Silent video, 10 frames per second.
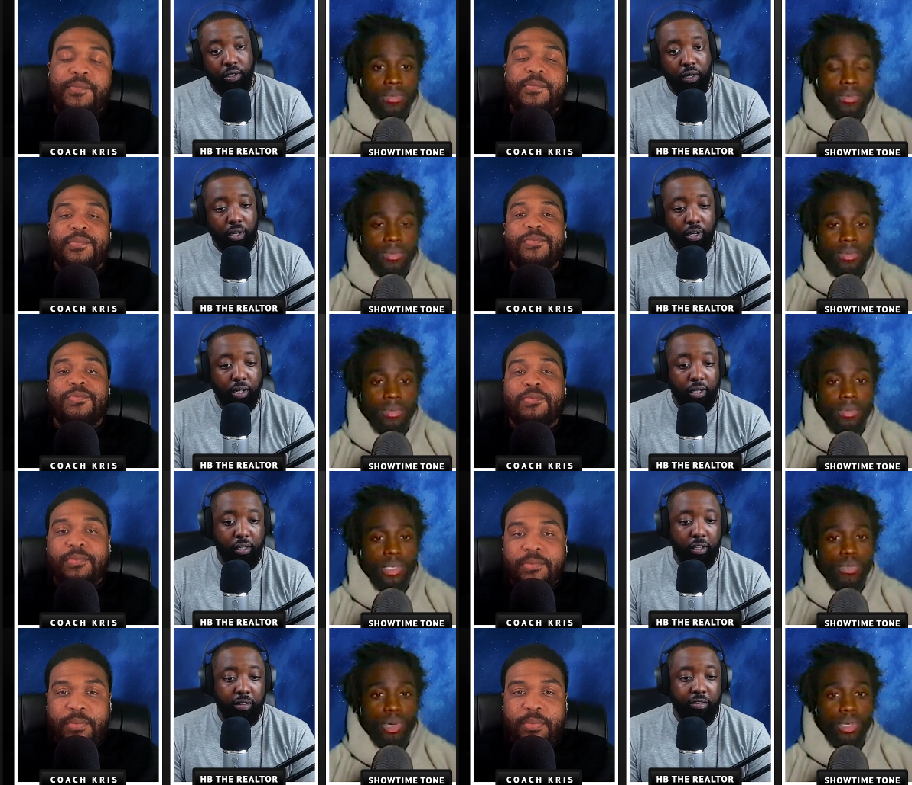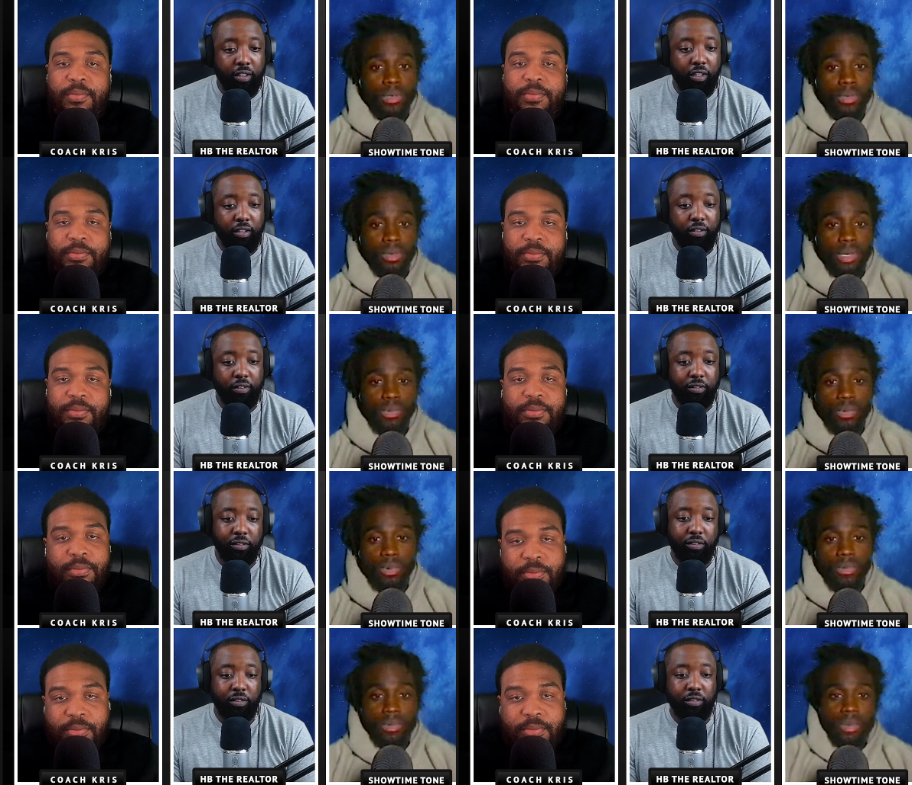Speaker 1: All right, let's one. see.
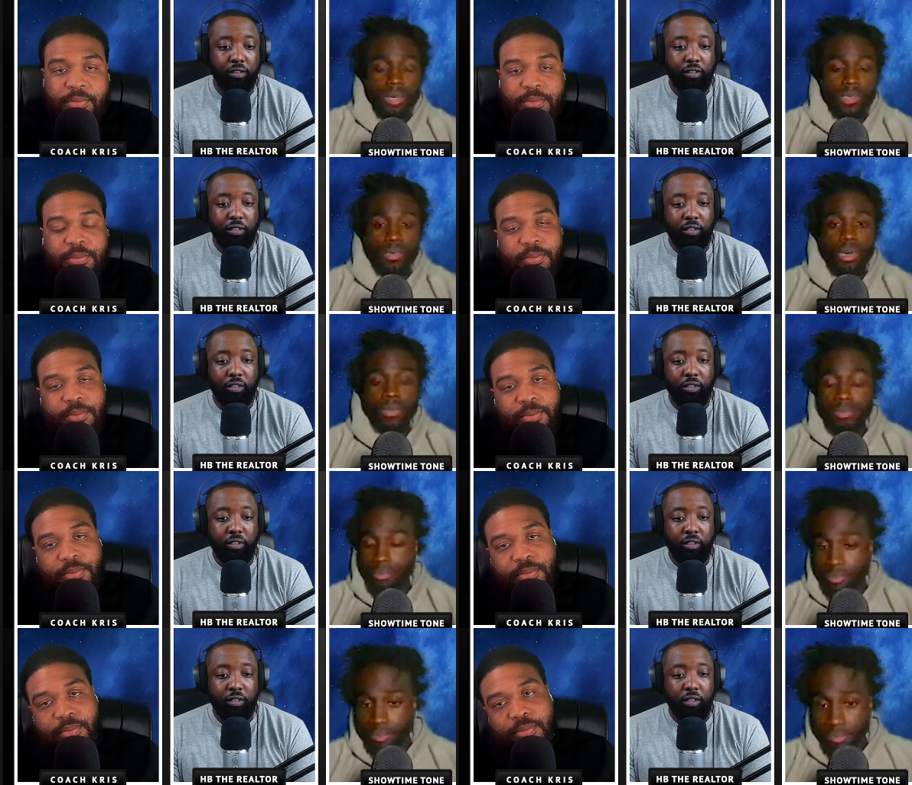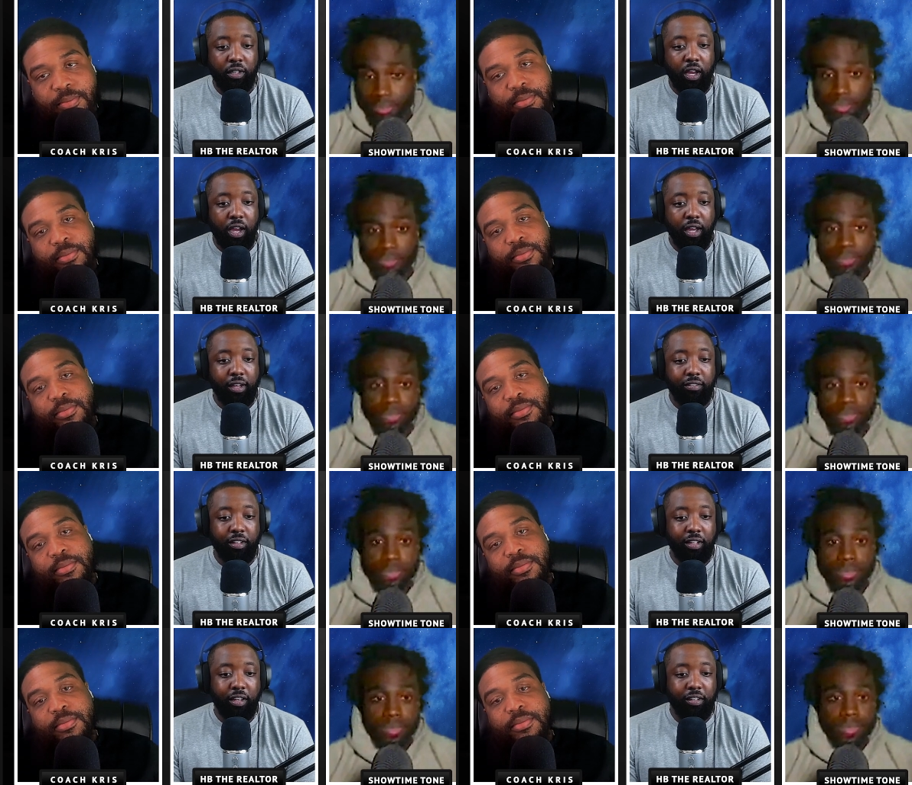There's one. All right, let's
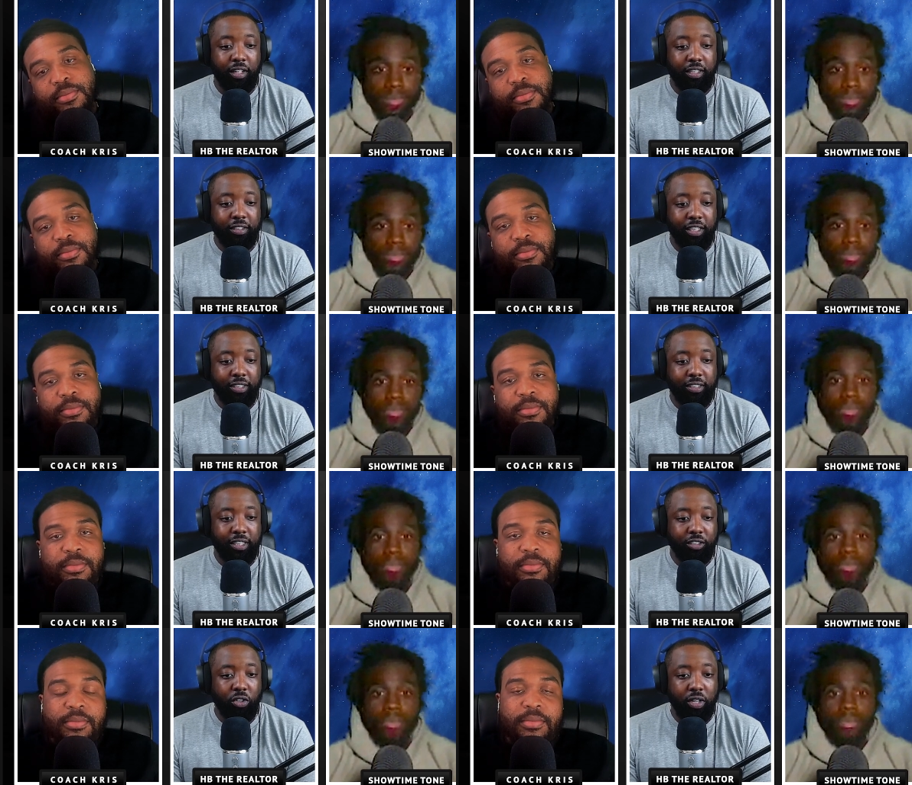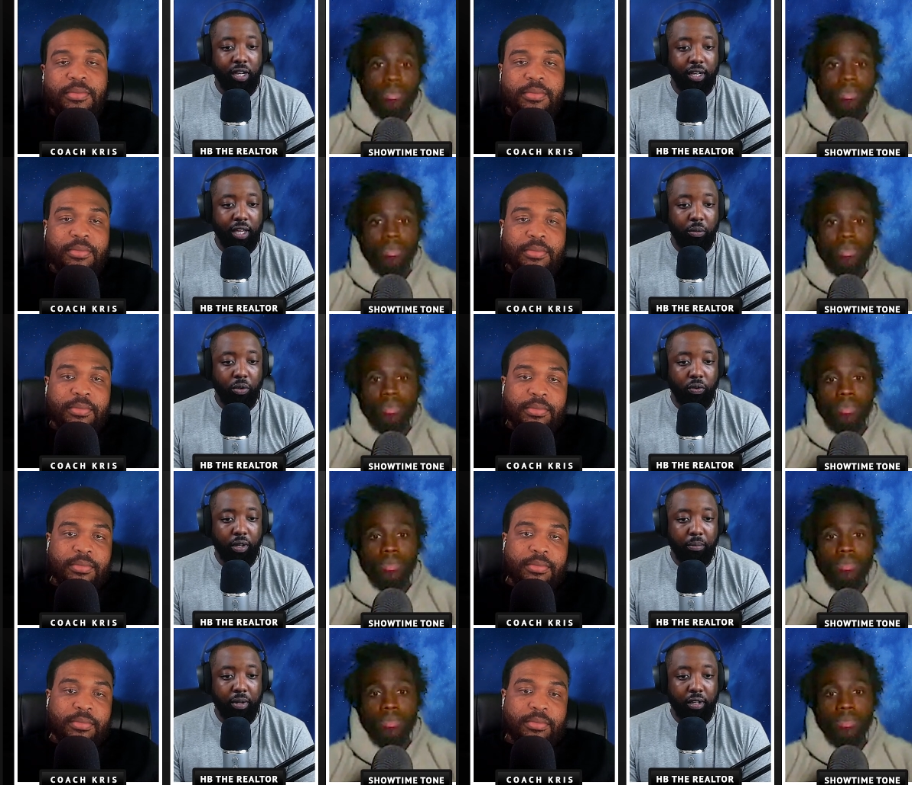see. Let let's let's let's go to LA real
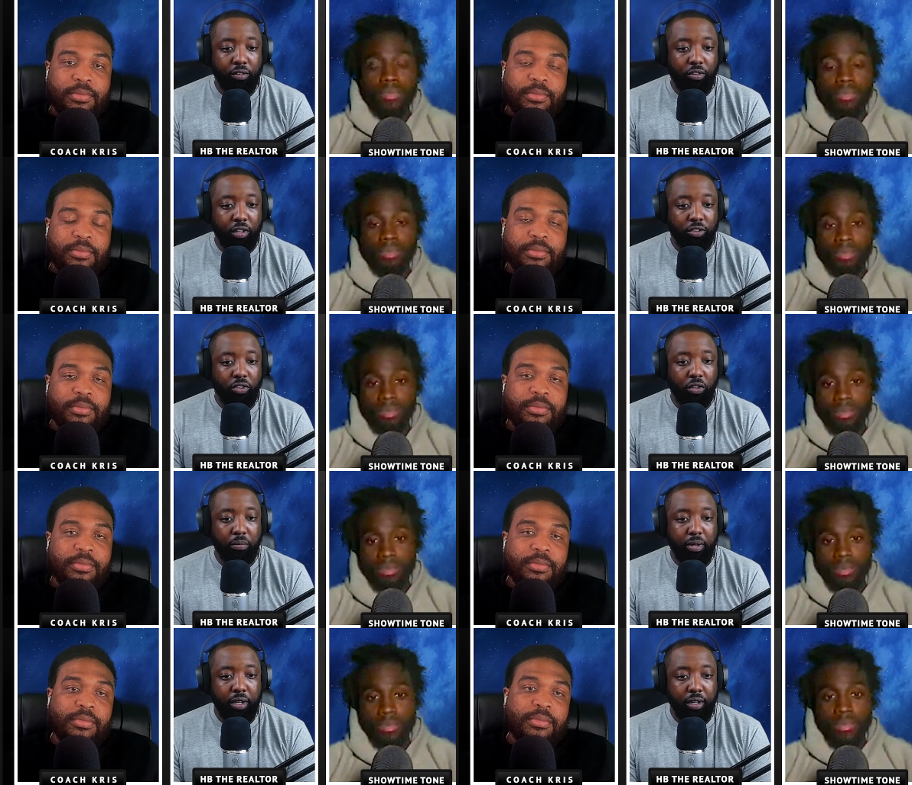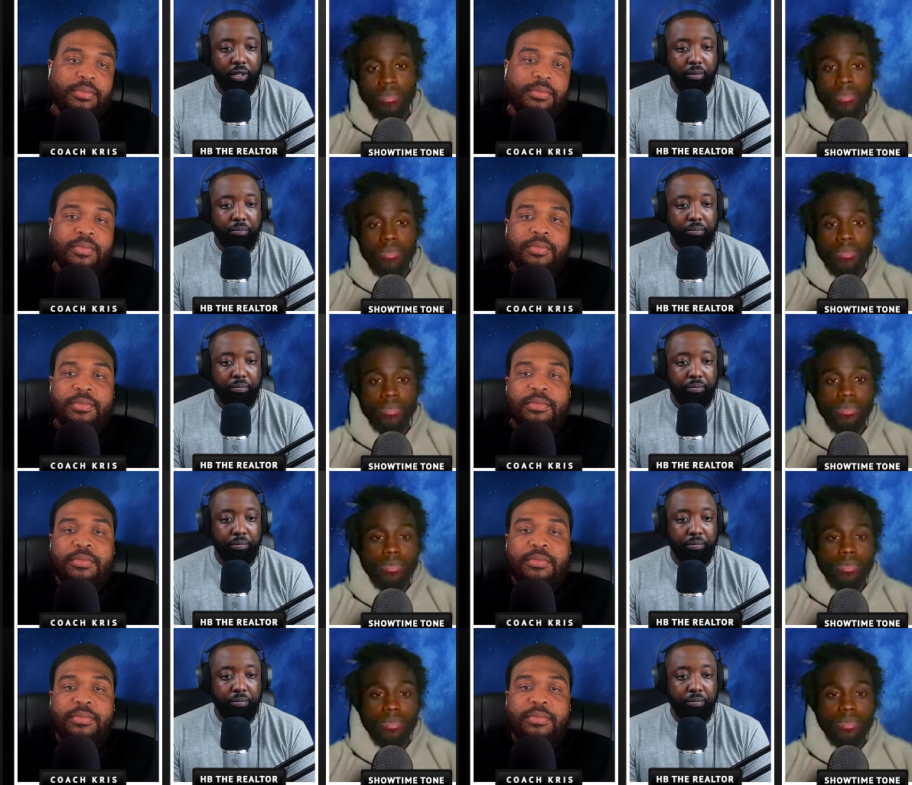quick, man. Let's let's talk about um